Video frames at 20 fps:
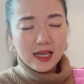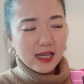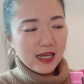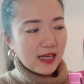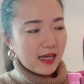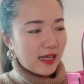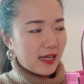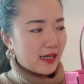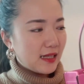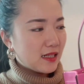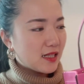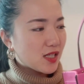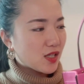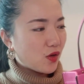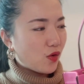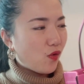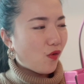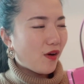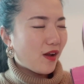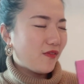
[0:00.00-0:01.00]
And
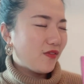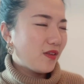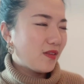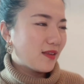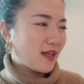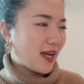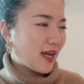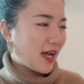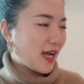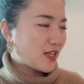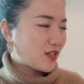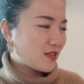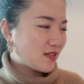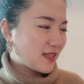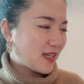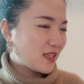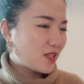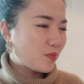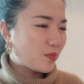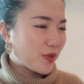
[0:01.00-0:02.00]
or even I just
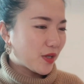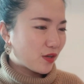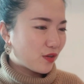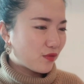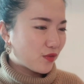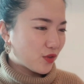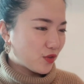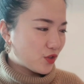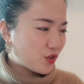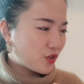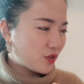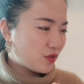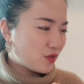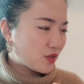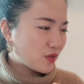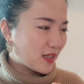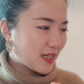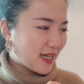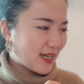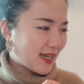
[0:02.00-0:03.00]
get the bigger version
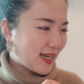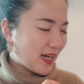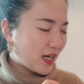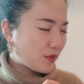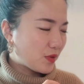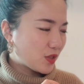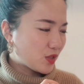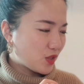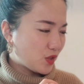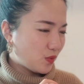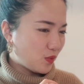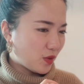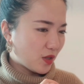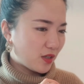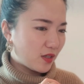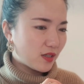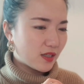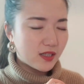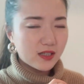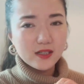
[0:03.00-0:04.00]
so I can carry it to
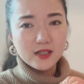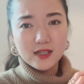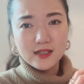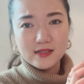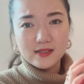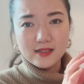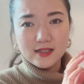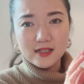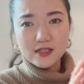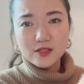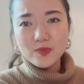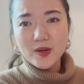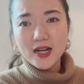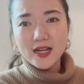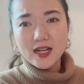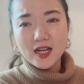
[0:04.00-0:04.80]
work, because this bag